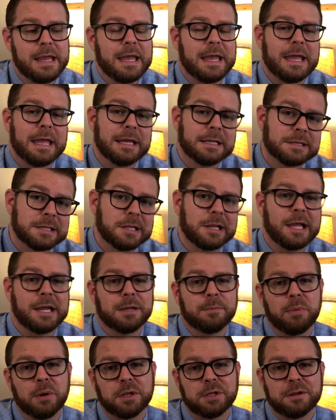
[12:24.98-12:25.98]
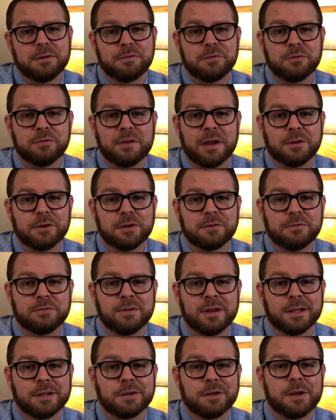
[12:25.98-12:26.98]
Hit the like button if you found it
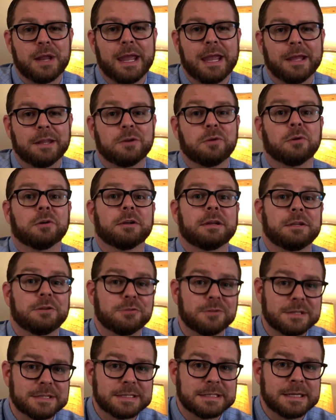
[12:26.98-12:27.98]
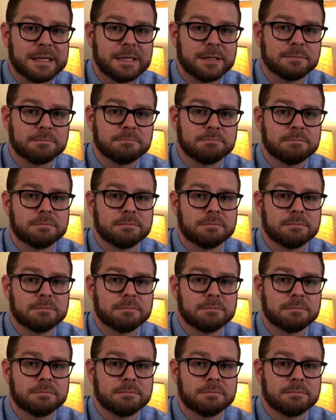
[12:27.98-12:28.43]
fun and or interesting,